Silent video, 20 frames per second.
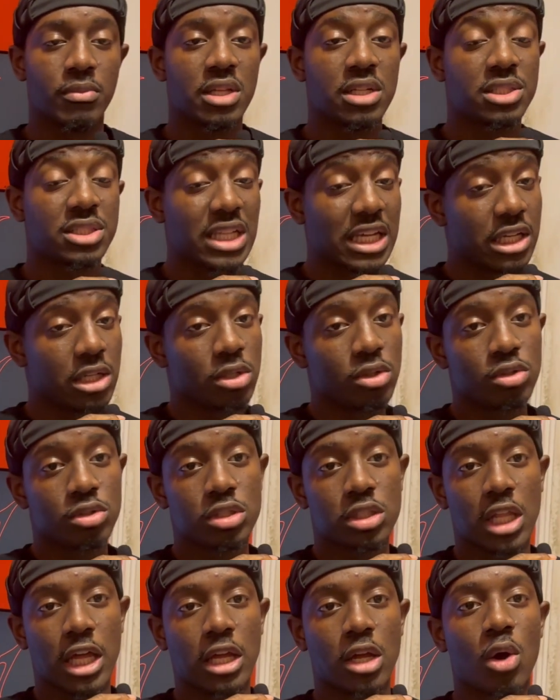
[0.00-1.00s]

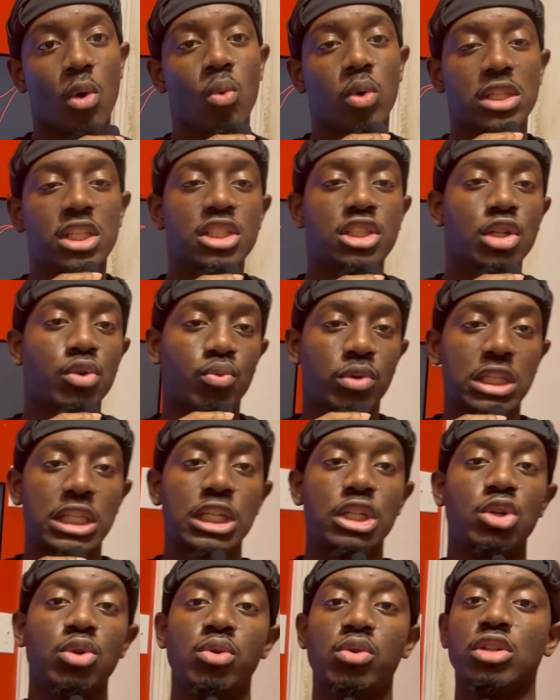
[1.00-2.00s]
sales? Like, what does it really
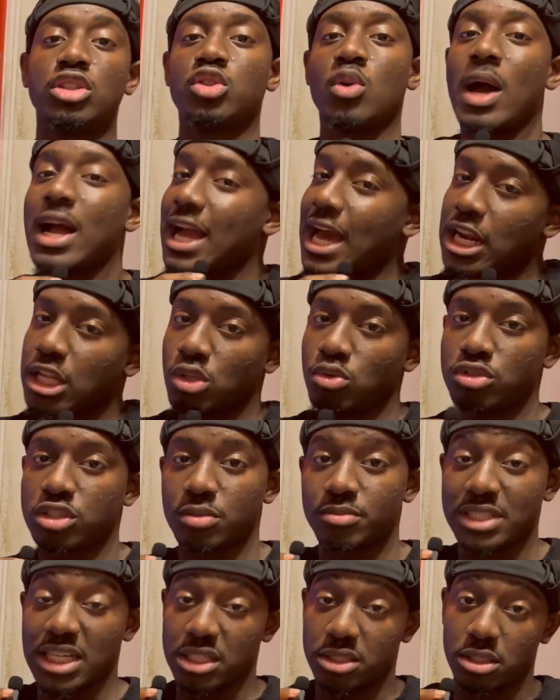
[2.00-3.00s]
do? So I got to do
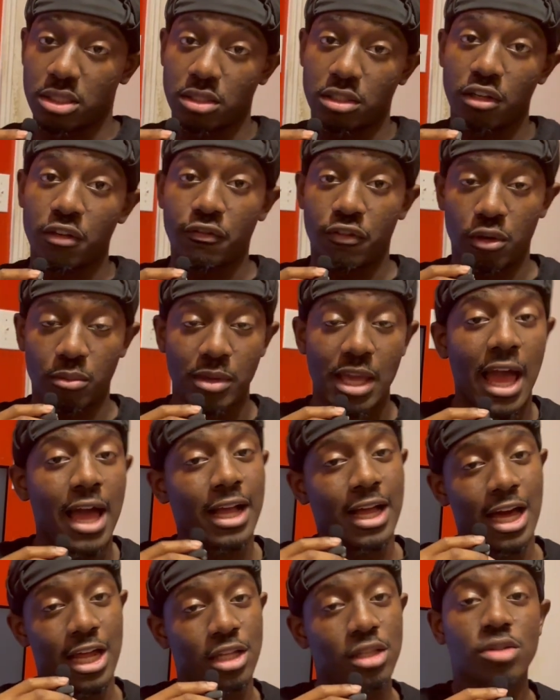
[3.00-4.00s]
some testing, you feel me? I
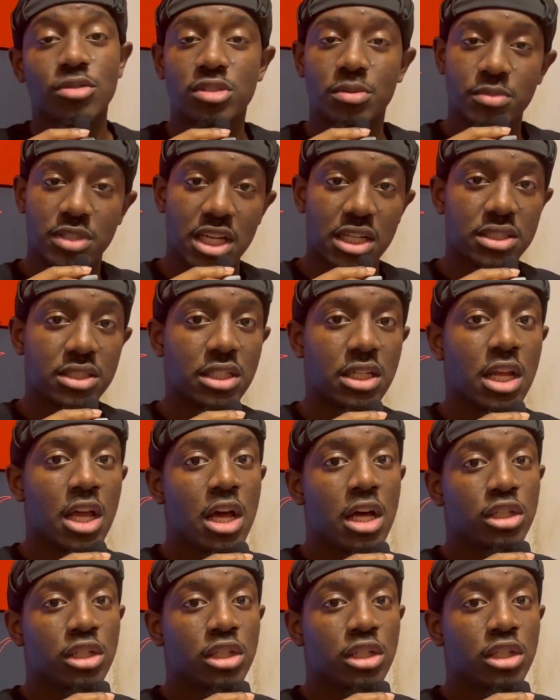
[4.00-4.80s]
got to do some testing.